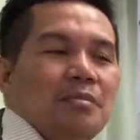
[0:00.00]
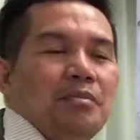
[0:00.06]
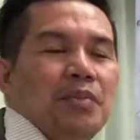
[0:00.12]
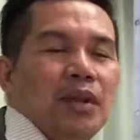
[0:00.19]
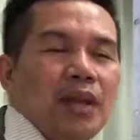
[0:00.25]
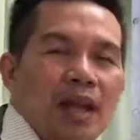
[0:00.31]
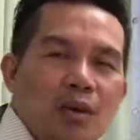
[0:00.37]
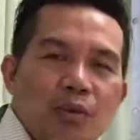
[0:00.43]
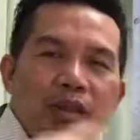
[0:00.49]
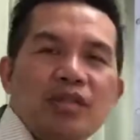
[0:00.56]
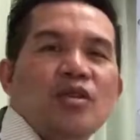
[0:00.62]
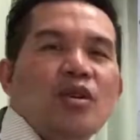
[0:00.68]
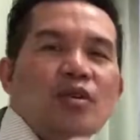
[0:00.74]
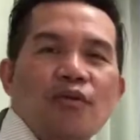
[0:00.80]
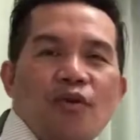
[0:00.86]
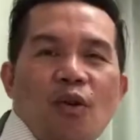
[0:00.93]
Play with
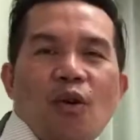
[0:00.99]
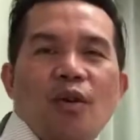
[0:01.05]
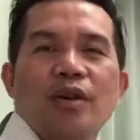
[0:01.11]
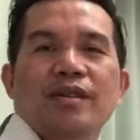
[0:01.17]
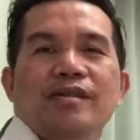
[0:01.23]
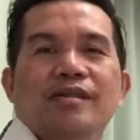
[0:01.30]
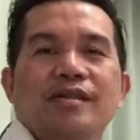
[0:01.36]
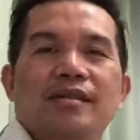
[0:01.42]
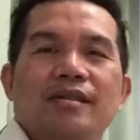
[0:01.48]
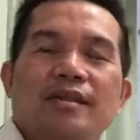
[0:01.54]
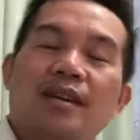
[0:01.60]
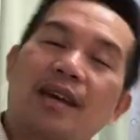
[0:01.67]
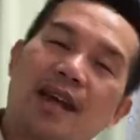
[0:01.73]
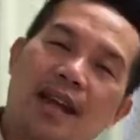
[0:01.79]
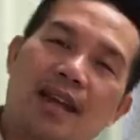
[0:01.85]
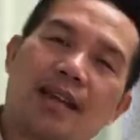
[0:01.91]
your voice
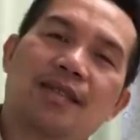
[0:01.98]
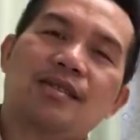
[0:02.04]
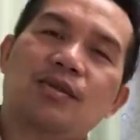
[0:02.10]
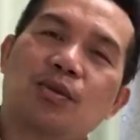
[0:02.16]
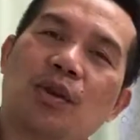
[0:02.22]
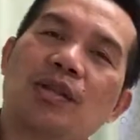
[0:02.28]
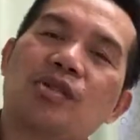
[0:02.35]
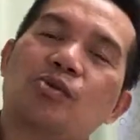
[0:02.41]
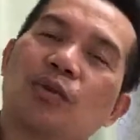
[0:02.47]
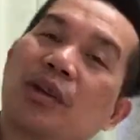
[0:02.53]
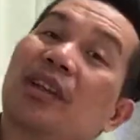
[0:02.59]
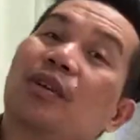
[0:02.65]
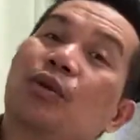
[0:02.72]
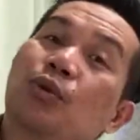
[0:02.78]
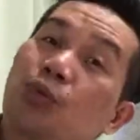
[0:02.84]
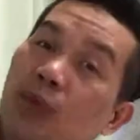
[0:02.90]
and students
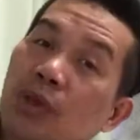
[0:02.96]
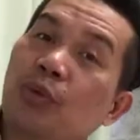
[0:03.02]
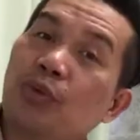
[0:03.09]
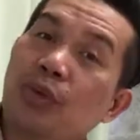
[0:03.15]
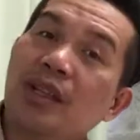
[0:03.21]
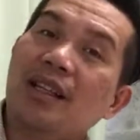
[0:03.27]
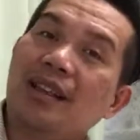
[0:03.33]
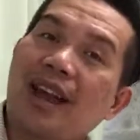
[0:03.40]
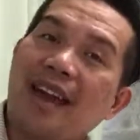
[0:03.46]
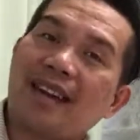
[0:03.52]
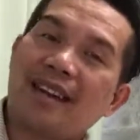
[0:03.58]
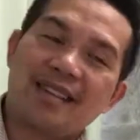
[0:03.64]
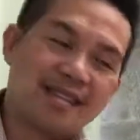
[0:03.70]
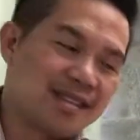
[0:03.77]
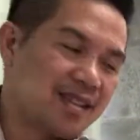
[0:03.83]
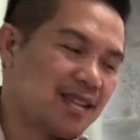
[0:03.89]
will really like
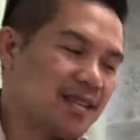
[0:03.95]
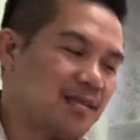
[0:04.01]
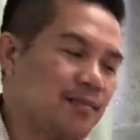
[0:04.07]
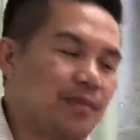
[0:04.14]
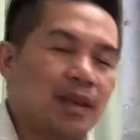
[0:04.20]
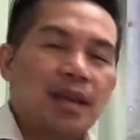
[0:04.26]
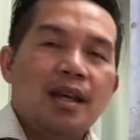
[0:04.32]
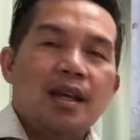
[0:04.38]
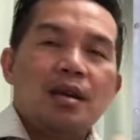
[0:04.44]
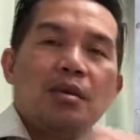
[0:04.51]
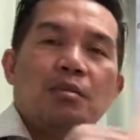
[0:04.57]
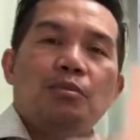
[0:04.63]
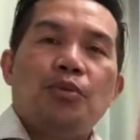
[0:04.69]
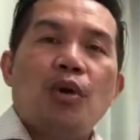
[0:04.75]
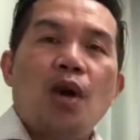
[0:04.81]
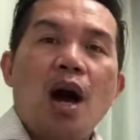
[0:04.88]
it.
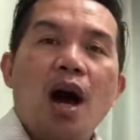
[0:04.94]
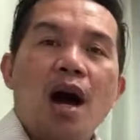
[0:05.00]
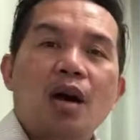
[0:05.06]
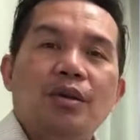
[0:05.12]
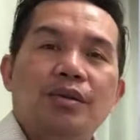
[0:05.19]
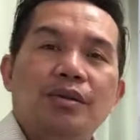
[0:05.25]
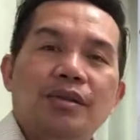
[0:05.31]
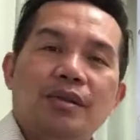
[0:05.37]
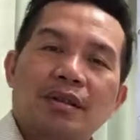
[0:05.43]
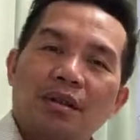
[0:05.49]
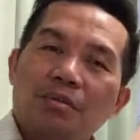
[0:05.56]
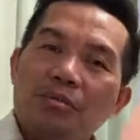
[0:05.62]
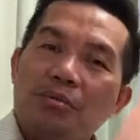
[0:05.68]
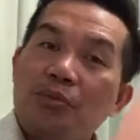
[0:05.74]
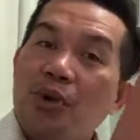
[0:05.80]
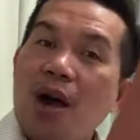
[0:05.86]
Brown,
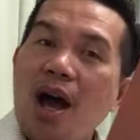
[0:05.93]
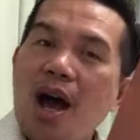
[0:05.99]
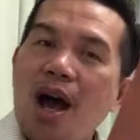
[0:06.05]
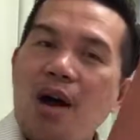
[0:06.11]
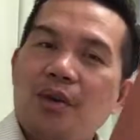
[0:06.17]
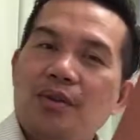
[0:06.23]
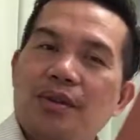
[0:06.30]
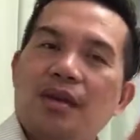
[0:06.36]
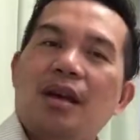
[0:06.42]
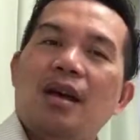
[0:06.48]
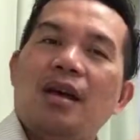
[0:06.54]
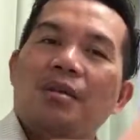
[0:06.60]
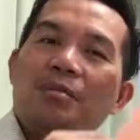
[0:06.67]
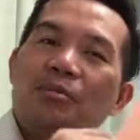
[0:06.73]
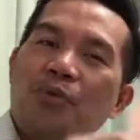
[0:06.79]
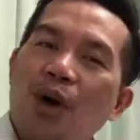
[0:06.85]
brown,
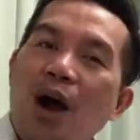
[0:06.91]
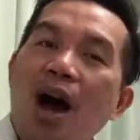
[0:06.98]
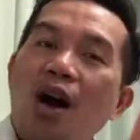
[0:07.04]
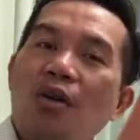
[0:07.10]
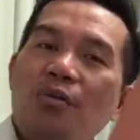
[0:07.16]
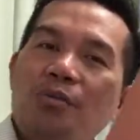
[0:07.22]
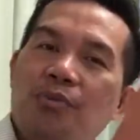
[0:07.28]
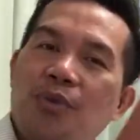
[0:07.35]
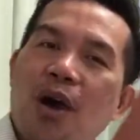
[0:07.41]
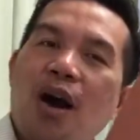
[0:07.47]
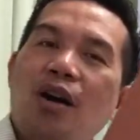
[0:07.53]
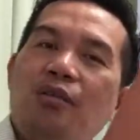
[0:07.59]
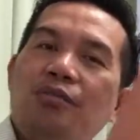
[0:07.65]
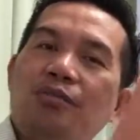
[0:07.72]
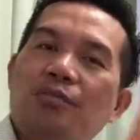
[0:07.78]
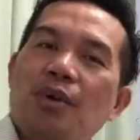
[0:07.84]
brown,
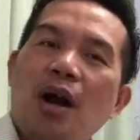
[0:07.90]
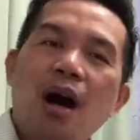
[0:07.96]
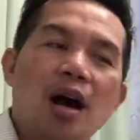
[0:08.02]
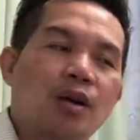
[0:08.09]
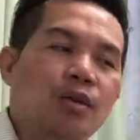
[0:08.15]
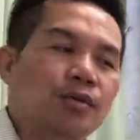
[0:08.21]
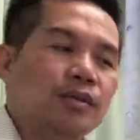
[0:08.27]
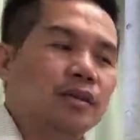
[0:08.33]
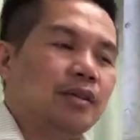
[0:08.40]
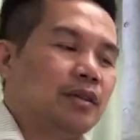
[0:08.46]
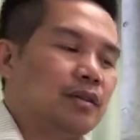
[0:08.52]
brown, brown.